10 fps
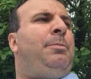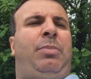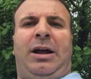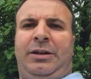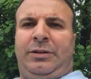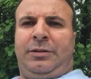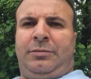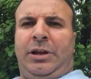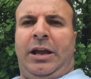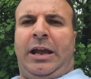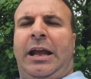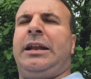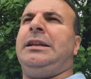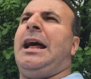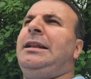but
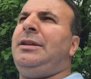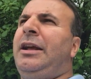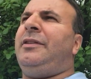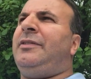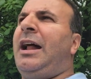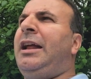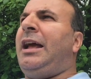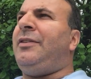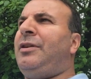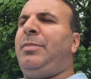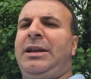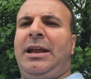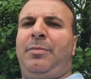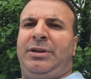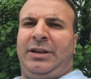it hasn't been
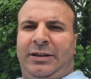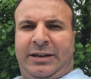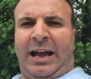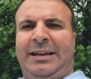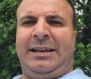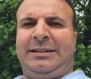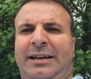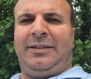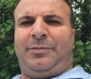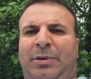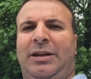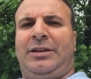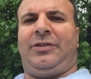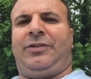there. But the idea that it's been